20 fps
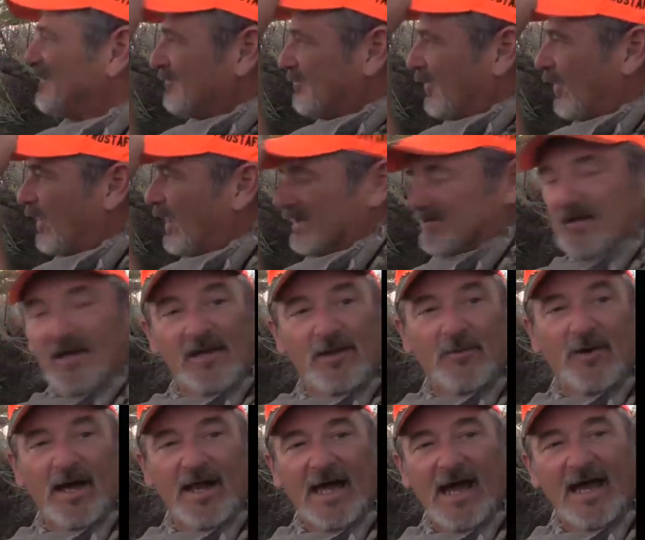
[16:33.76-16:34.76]
Boy, I tell you
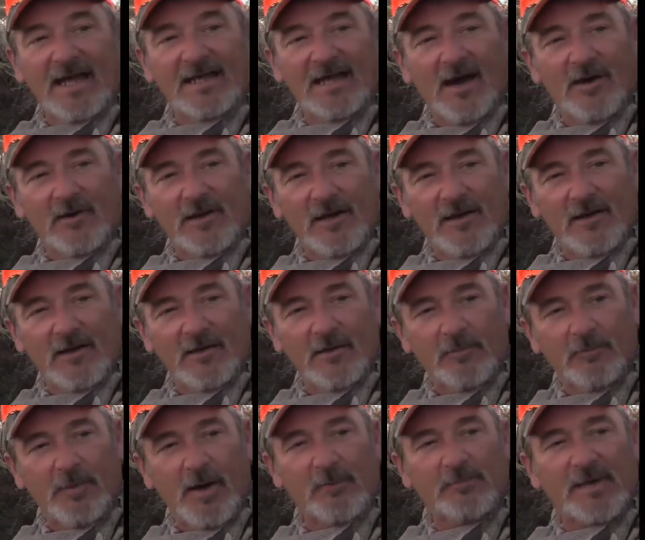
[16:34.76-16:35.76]
what, hiding out here,
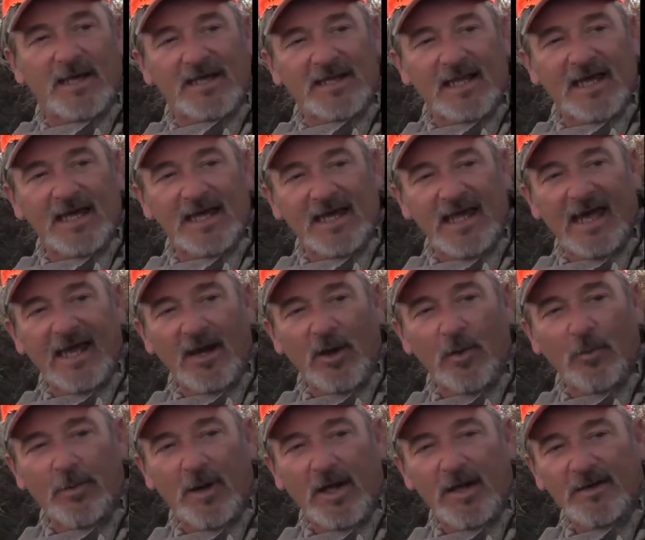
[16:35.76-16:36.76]
public land
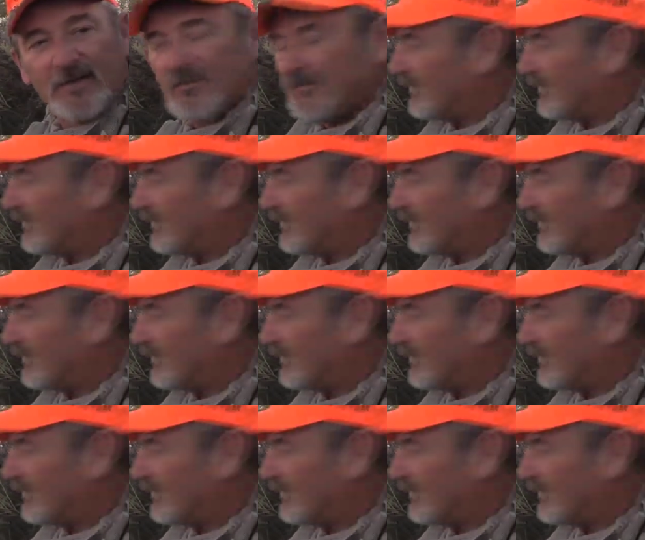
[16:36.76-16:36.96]
antelope hunting.